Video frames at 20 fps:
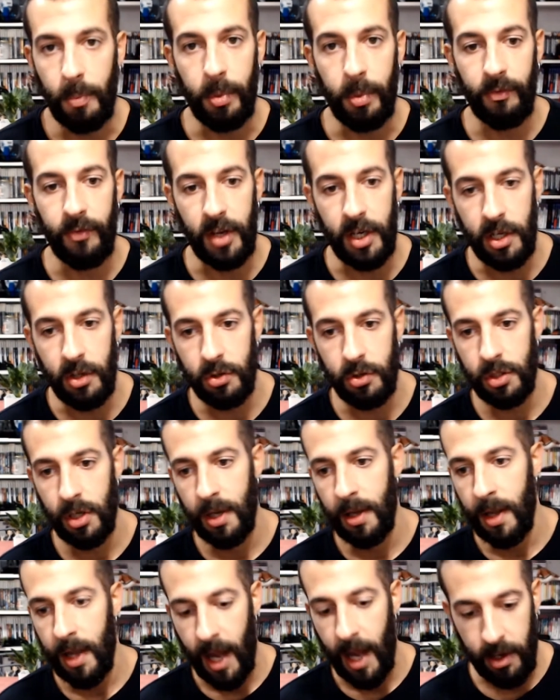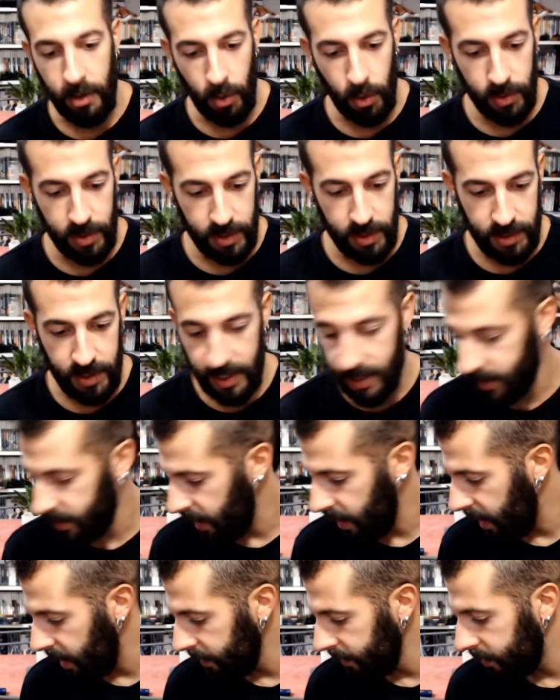videos. I know these
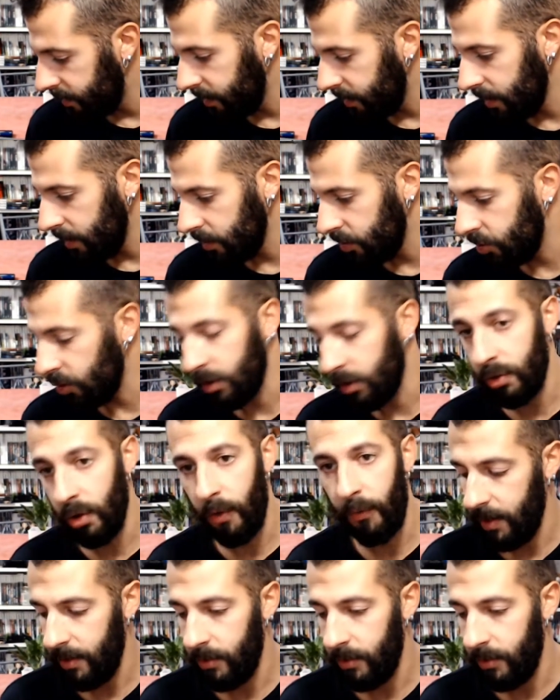aren't the sort of